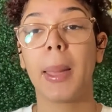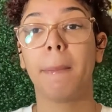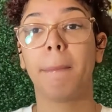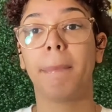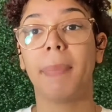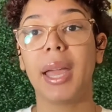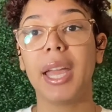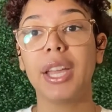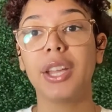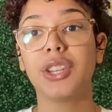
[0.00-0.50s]

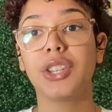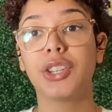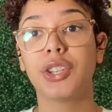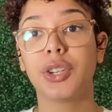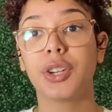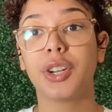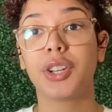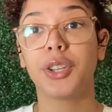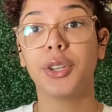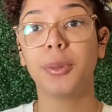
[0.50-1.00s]
make
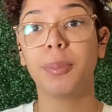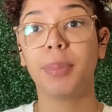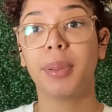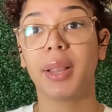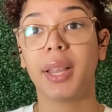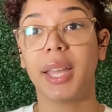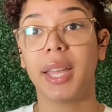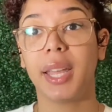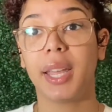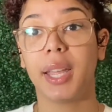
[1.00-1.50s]
sure you
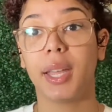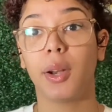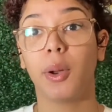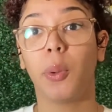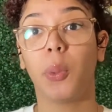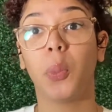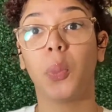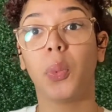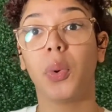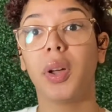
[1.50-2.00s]
plan
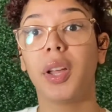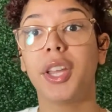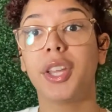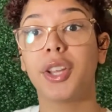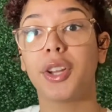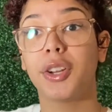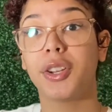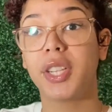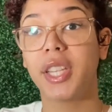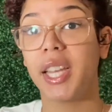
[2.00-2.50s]
what
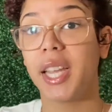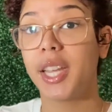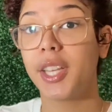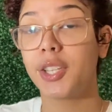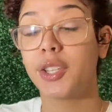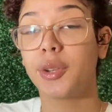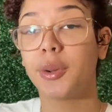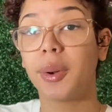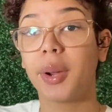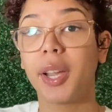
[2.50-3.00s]
your
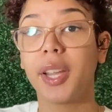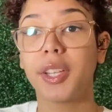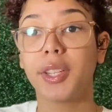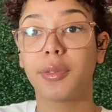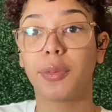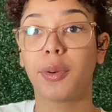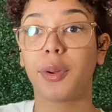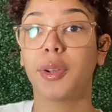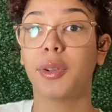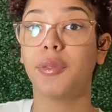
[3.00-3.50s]
test grades
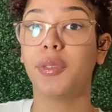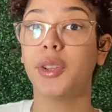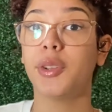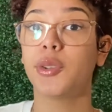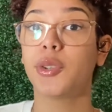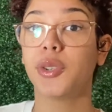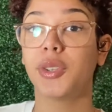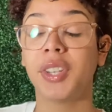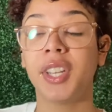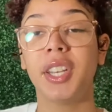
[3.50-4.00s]
for the
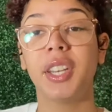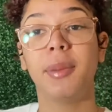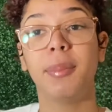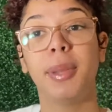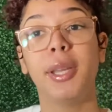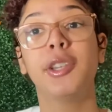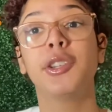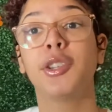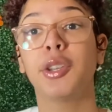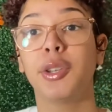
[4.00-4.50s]
future need to
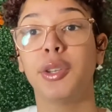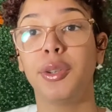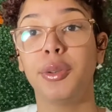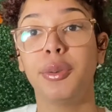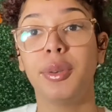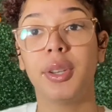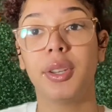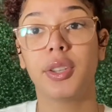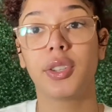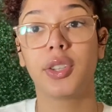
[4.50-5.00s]
be so
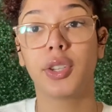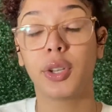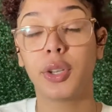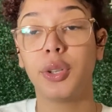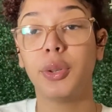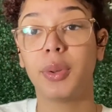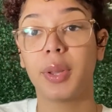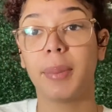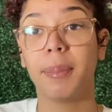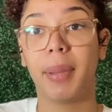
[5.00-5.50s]

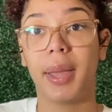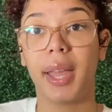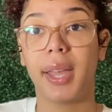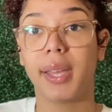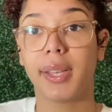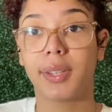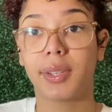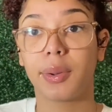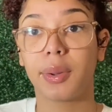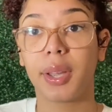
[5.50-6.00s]
you can
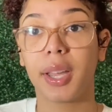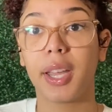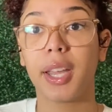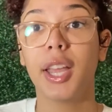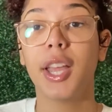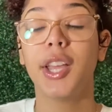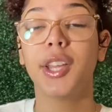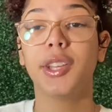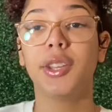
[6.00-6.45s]
pass, okay?